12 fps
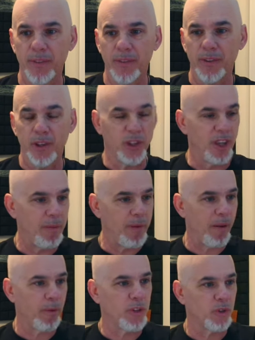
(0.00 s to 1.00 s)
There's going to be
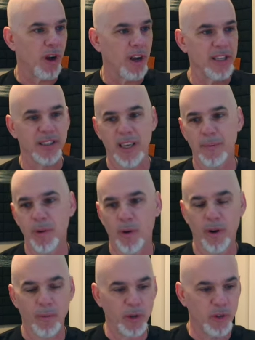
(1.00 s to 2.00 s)
a withdrawal slip
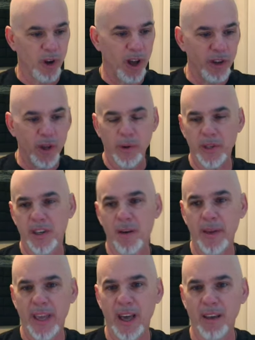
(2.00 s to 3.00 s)
or a withdrawal notice
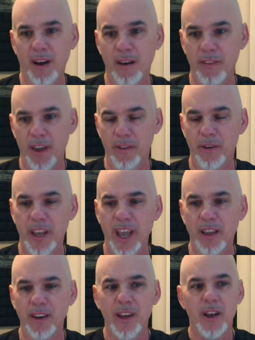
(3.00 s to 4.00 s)
coming out of the other
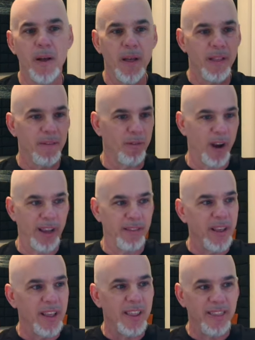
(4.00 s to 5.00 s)
account, right?
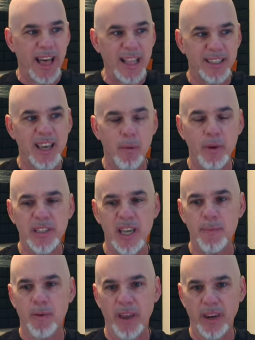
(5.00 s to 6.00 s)
That's how we
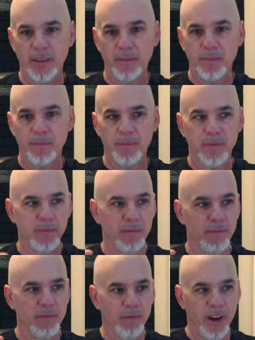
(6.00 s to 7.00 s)
separate it,
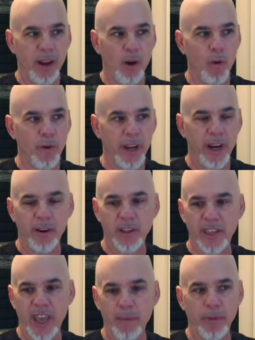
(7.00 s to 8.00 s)
right? Over here is
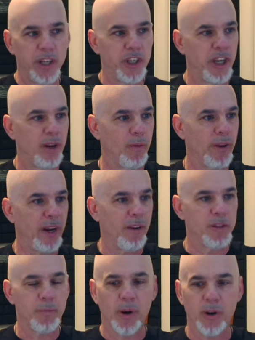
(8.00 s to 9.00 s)
gambling shit. Over here
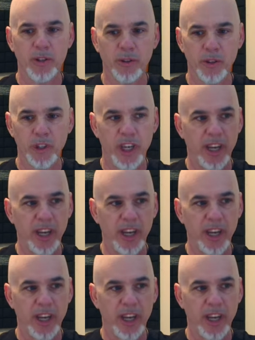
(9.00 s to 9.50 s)
is personal shit.